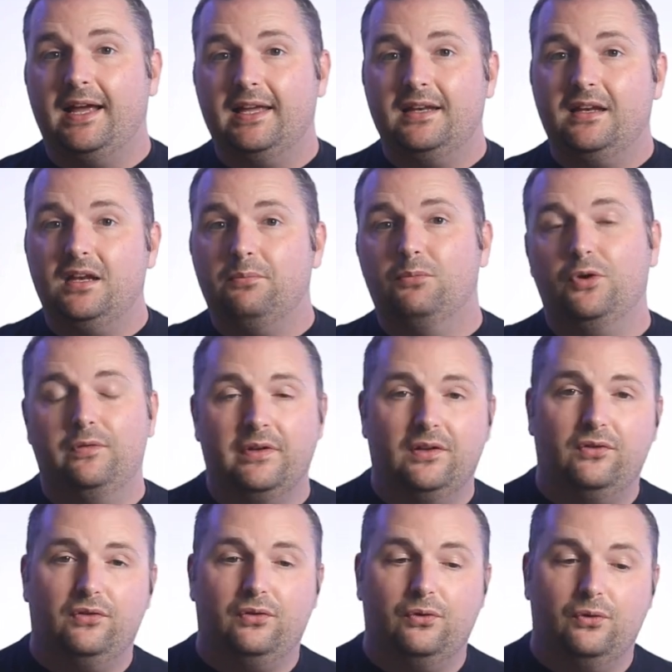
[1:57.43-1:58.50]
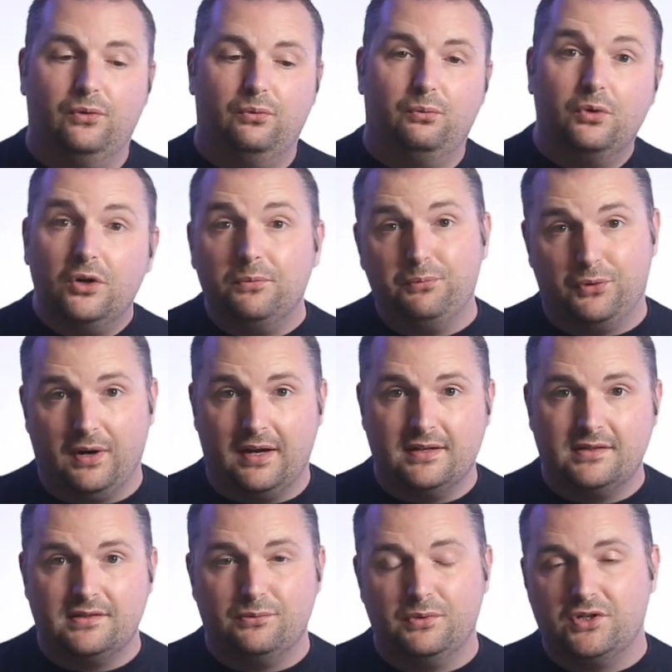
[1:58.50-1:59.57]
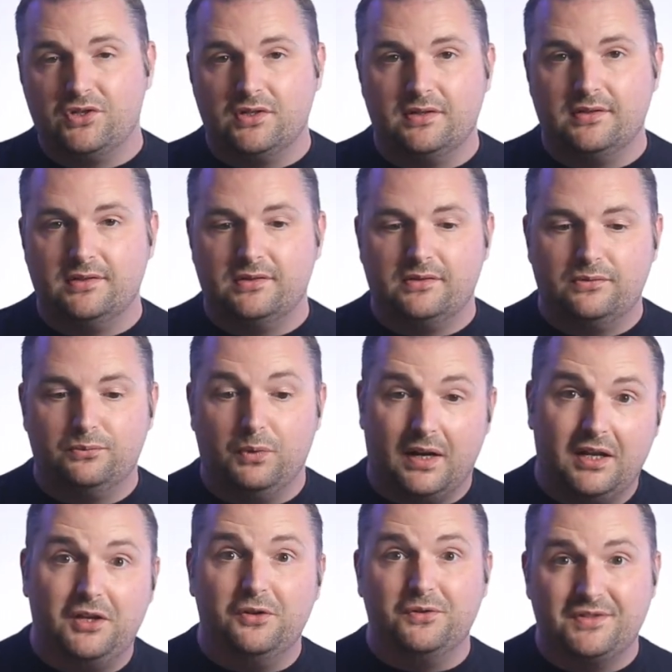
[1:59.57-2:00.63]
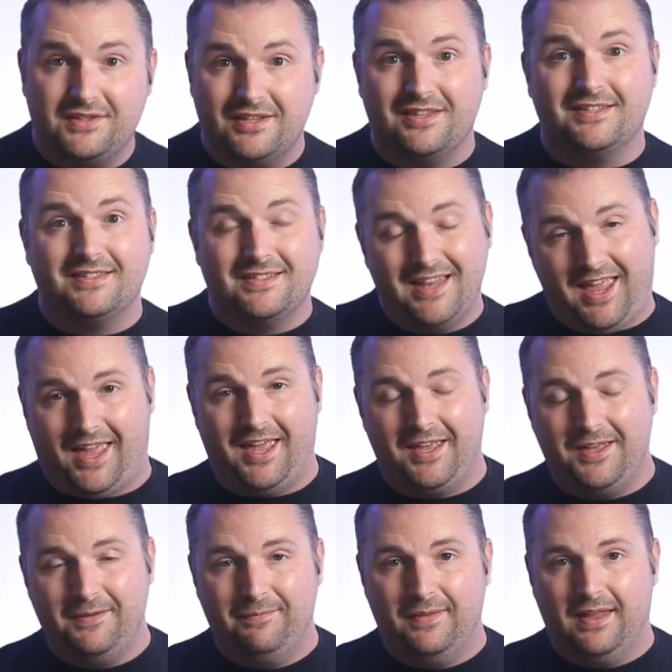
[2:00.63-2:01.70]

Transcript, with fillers: I ended up moving to WordPress, which is what I use to this day.